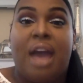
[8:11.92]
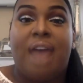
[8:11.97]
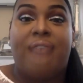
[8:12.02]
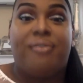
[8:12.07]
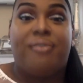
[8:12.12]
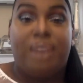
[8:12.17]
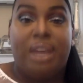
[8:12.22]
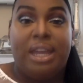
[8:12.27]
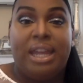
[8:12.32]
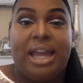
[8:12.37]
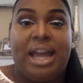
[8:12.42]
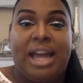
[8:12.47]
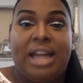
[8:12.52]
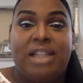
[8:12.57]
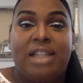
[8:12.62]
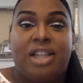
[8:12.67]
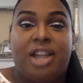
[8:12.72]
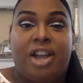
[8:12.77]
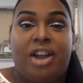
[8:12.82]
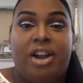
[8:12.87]

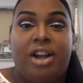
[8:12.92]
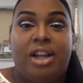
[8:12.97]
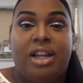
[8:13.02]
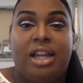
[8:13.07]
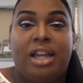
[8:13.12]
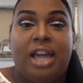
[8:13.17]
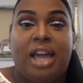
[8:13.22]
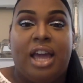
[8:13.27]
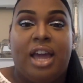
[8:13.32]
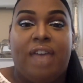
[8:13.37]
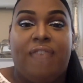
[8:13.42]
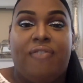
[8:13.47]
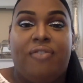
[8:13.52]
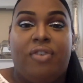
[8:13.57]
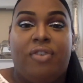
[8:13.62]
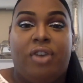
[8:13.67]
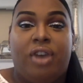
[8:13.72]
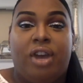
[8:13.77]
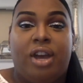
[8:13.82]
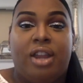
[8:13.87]
freelance currently
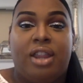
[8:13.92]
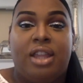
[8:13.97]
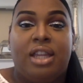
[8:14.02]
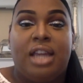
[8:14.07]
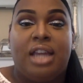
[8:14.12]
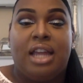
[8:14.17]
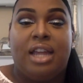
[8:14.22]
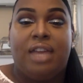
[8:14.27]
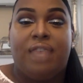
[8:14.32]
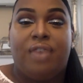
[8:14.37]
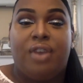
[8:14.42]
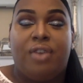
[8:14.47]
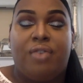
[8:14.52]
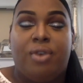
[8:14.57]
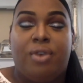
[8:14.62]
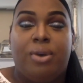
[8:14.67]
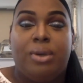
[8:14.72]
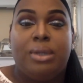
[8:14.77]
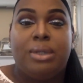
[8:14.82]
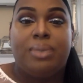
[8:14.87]
for the Daily Front
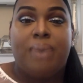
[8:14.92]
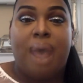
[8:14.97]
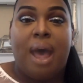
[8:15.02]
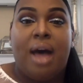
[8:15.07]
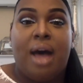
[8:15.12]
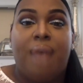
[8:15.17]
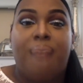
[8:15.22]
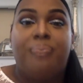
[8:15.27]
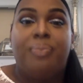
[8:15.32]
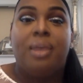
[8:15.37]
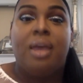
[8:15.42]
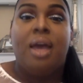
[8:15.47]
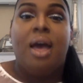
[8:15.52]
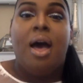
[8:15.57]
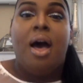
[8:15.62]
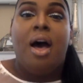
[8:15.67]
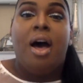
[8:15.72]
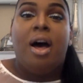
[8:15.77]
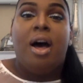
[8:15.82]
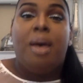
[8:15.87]
Row as well.
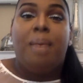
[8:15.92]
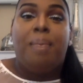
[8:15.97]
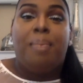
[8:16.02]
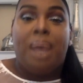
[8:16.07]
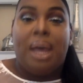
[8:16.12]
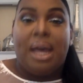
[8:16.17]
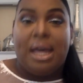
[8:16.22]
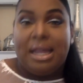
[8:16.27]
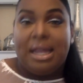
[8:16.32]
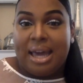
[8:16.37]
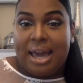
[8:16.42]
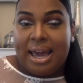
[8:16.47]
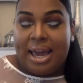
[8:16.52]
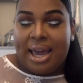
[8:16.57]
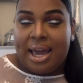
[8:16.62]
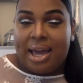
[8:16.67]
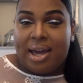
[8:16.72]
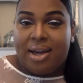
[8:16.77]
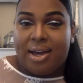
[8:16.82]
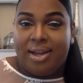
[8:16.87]
But
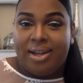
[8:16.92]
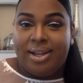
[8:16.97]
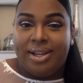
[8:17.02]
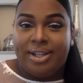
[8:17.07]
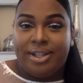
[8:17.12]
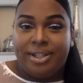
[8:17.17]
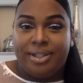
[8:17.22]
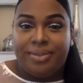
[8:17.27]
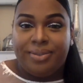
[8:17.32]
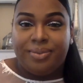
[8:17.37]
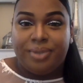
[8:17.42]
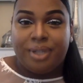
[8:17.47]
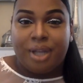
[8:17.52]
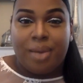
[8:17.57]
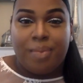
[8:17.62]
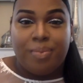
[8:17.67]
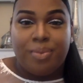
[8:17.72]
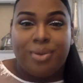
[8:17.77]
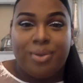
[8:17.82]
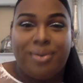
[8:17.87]
like, so
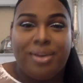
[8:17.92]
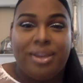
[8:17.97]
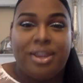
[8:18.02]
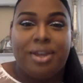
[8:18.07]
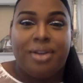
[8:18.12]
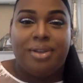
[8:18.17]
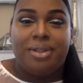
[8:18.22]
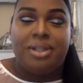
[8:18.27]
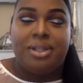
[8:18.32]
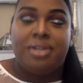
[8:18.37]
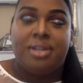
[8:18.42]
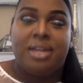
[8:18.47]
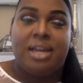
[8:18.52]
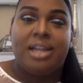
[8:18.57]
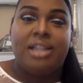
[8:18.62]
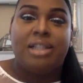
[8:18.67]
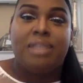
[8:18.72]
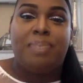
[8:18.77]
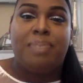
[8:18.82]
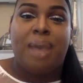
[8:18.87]
I'm doing those two
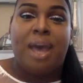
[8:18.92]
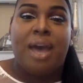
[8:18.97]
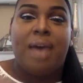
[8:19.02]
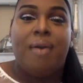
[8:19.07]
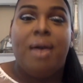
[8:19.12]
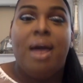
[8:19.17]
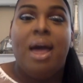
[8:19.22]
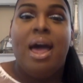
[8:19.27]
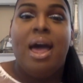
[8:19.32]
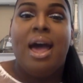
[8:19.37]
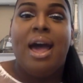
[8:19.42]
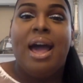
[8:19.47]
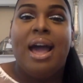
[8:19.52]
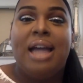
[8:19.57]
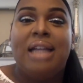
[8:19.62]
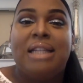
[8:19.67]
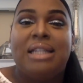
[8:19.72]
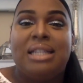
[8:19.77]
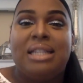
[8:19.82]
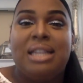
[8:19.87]
things, but
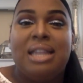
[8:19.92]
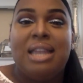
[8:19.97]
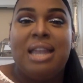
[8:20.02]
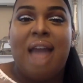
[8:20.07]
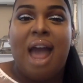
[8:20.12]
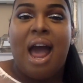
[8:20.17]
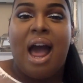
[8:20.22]
I'm